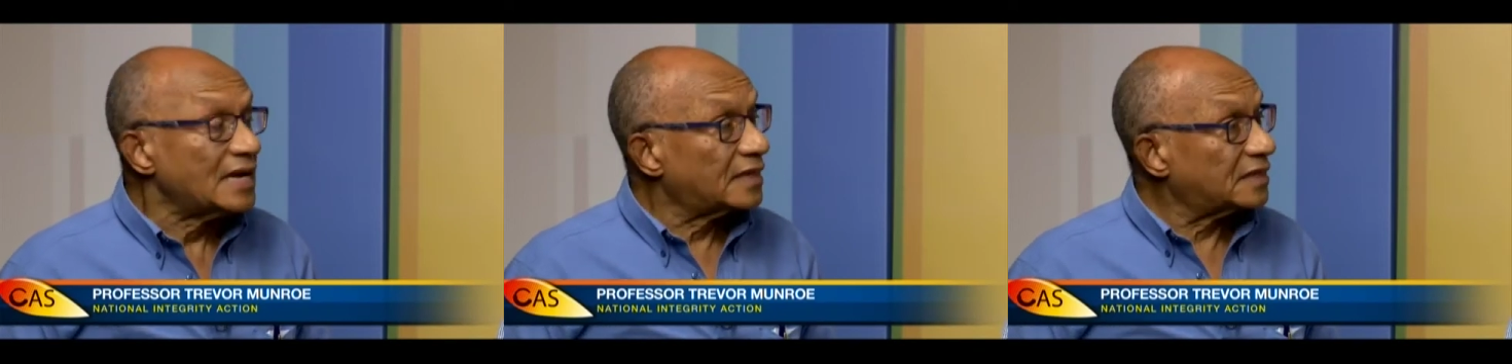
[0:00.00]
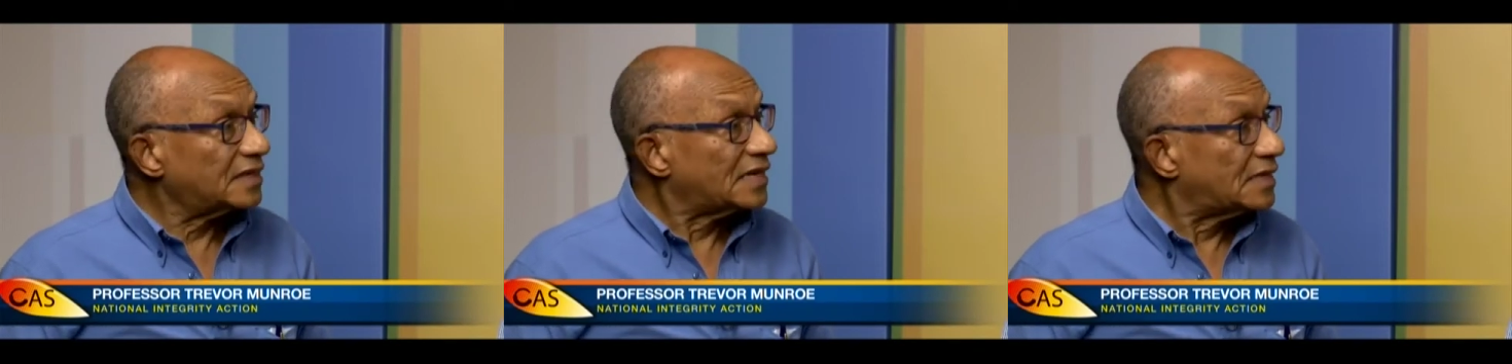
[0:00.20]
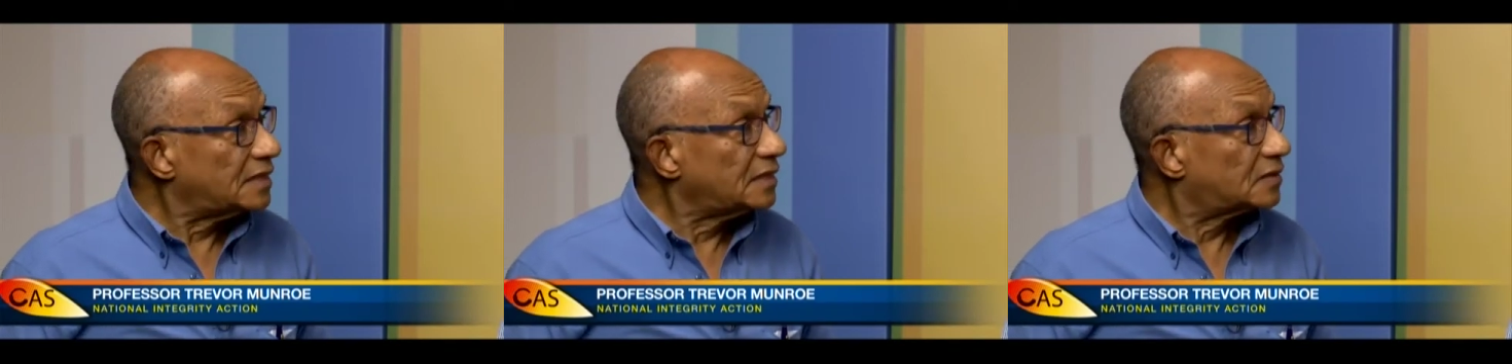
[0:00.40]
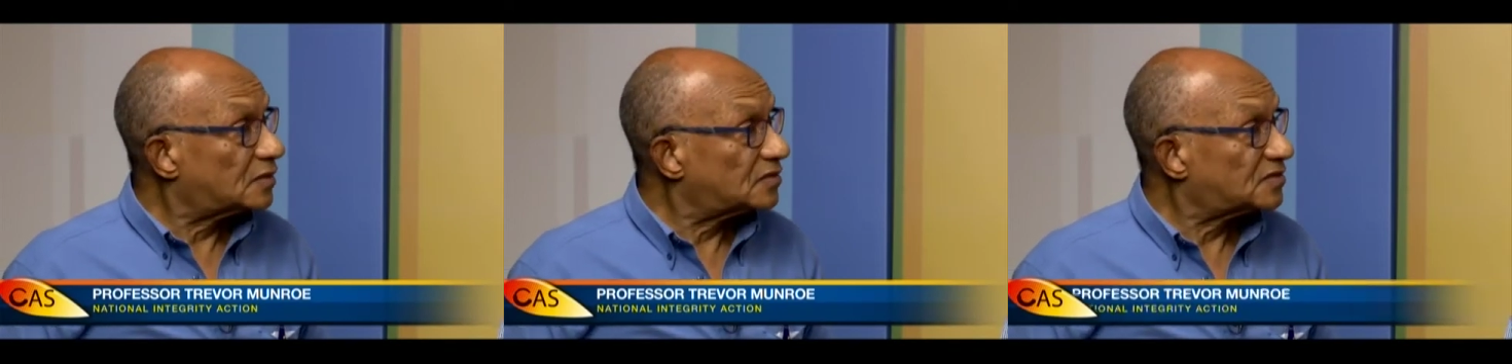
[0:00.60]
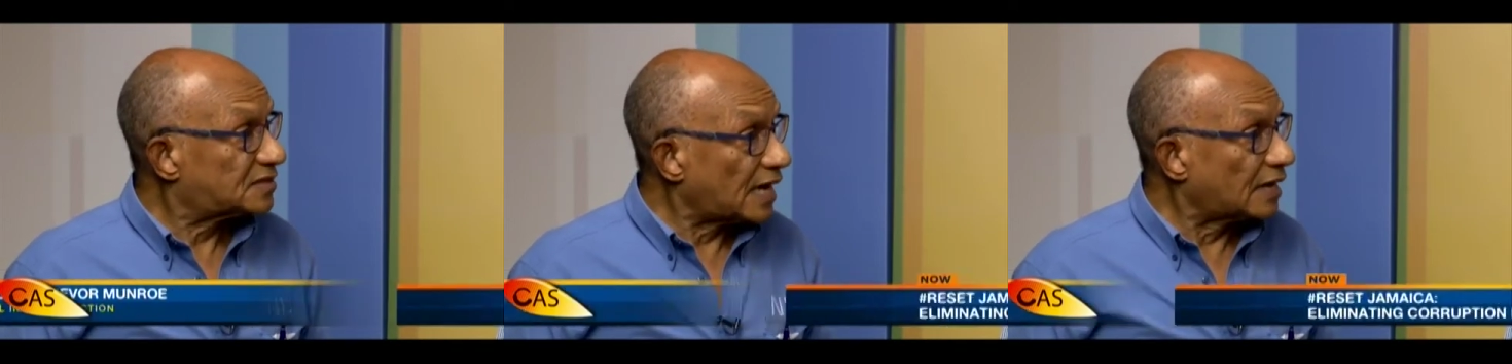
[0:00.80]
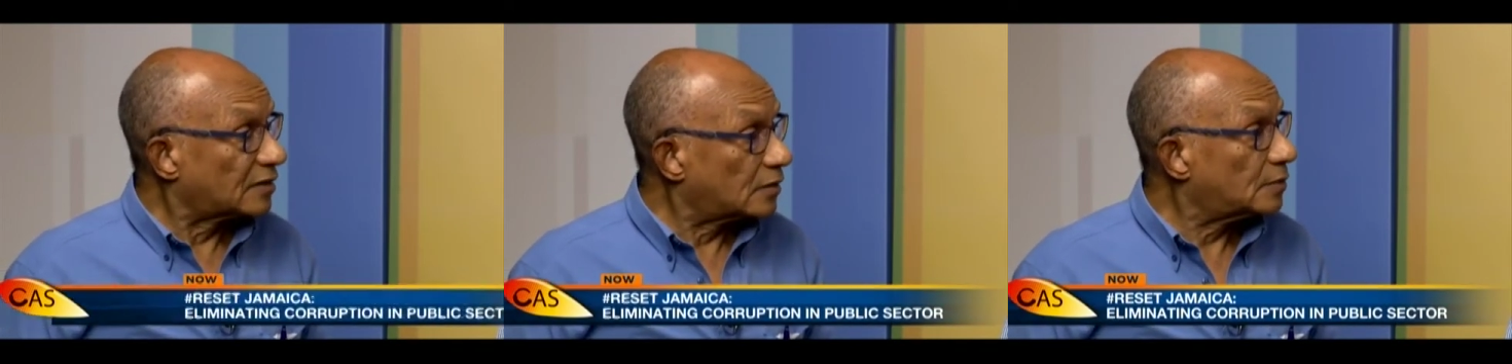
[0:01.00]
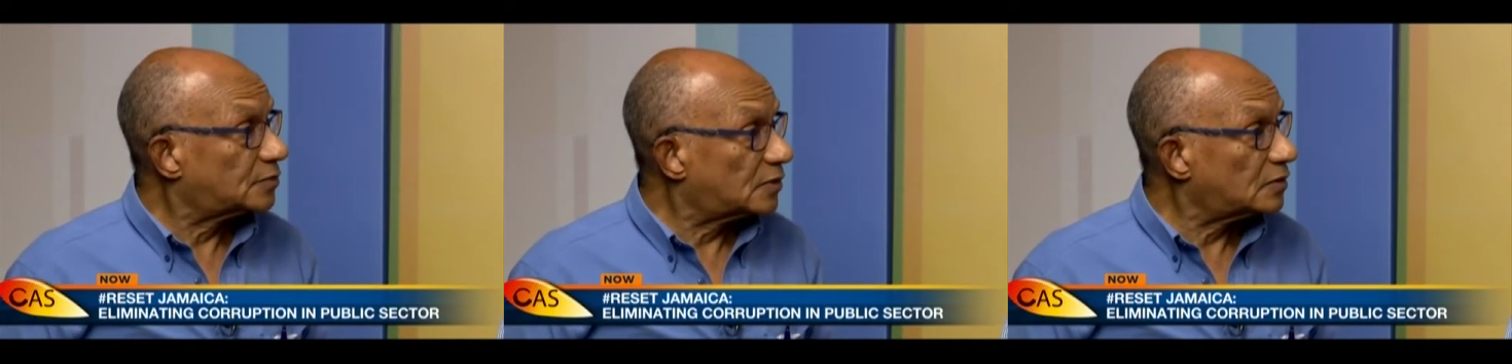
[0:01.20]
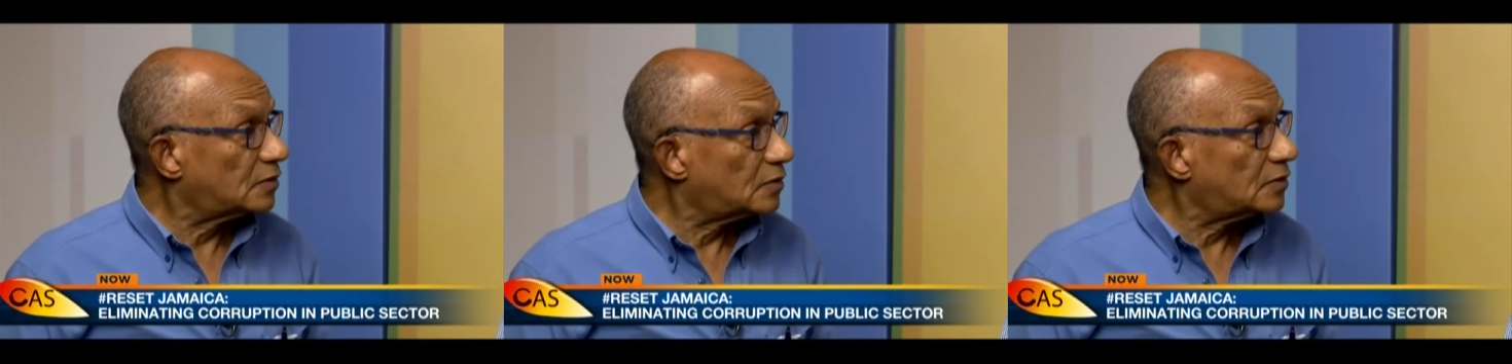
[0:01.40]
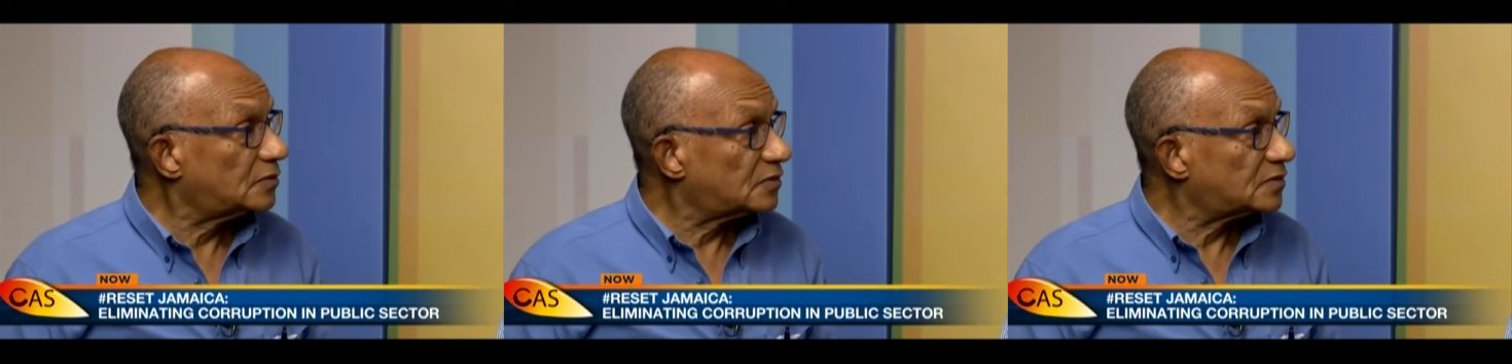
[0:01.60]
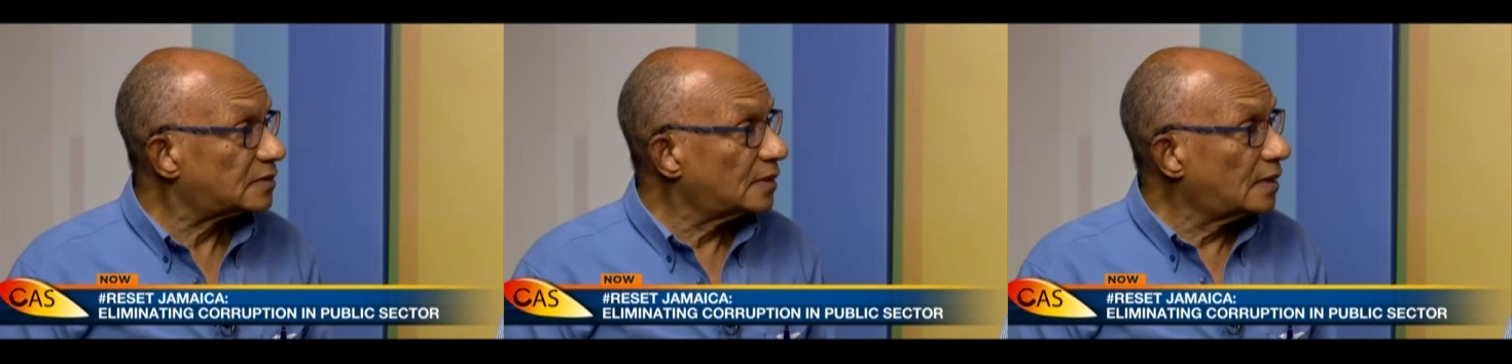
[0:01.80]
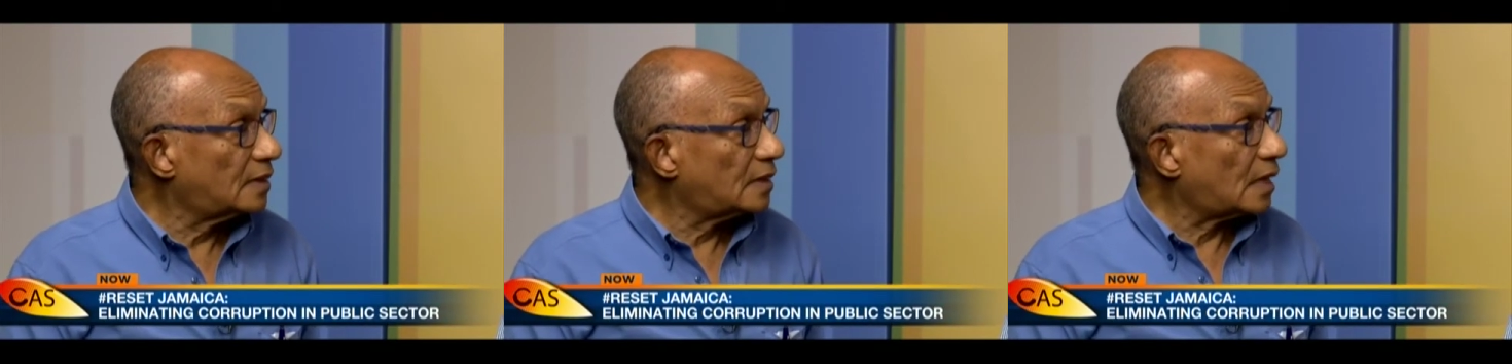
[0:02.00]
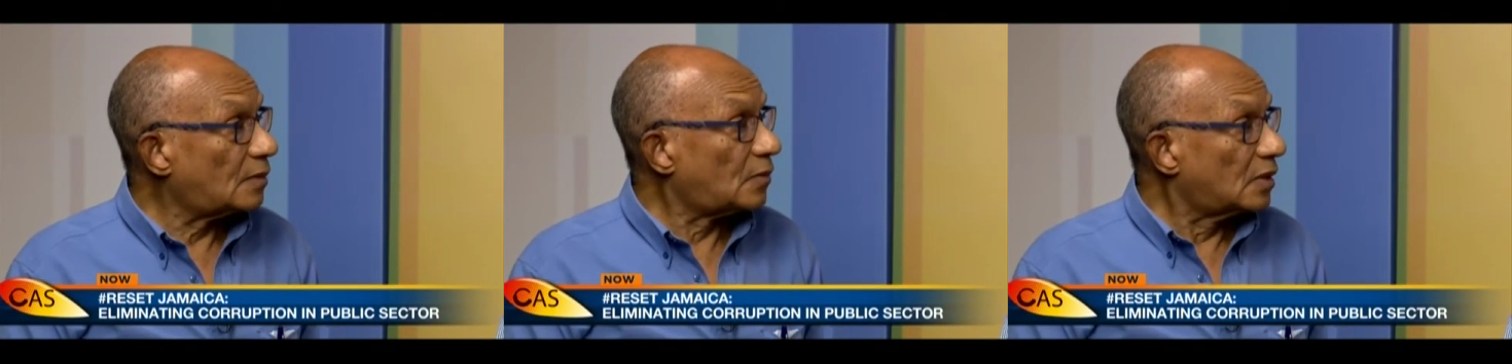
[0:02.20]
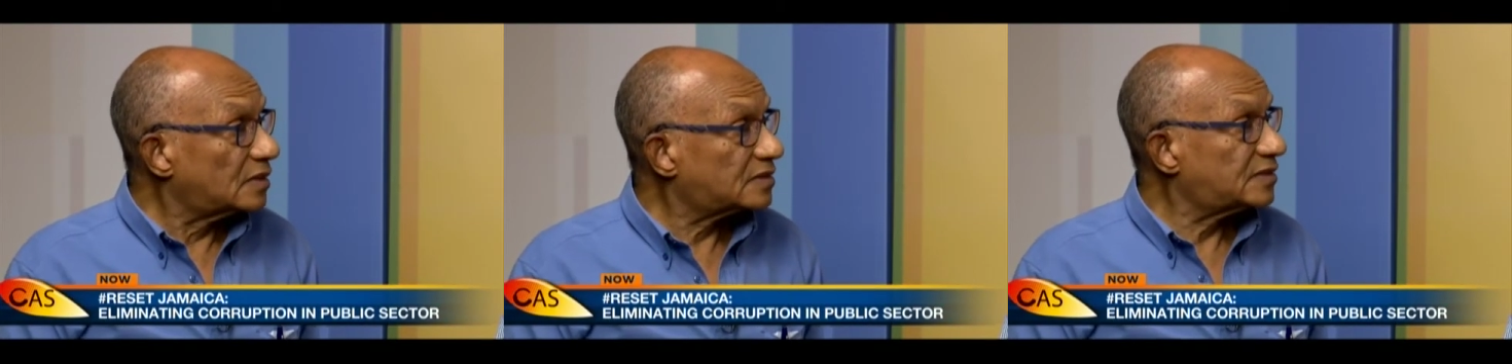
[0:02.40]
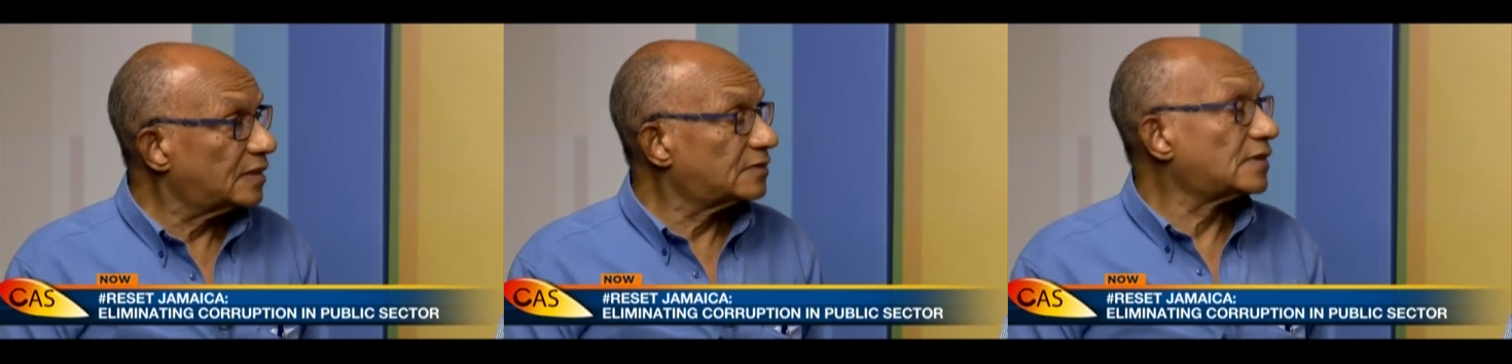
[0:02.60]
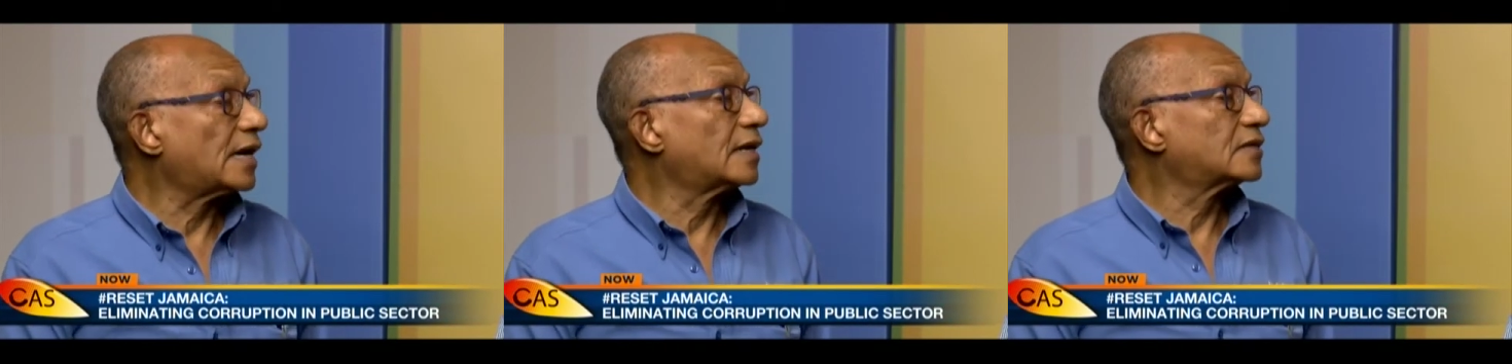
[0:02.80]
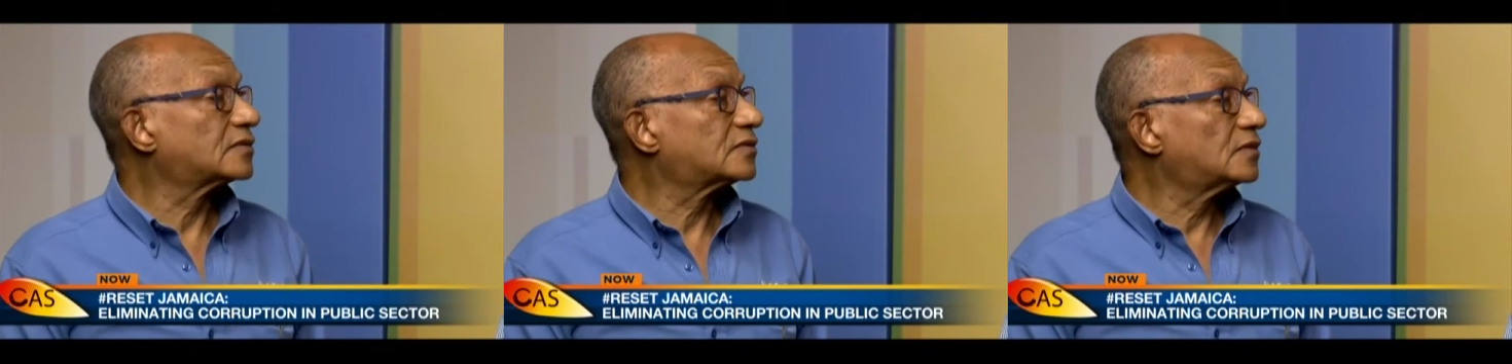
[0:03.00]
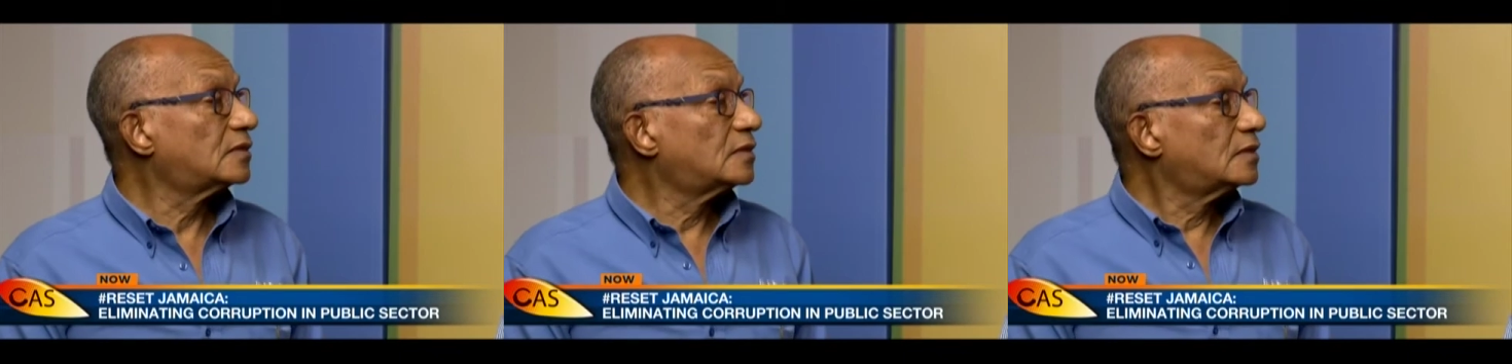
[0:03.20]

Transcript: They need to stand up to those amongst their ranks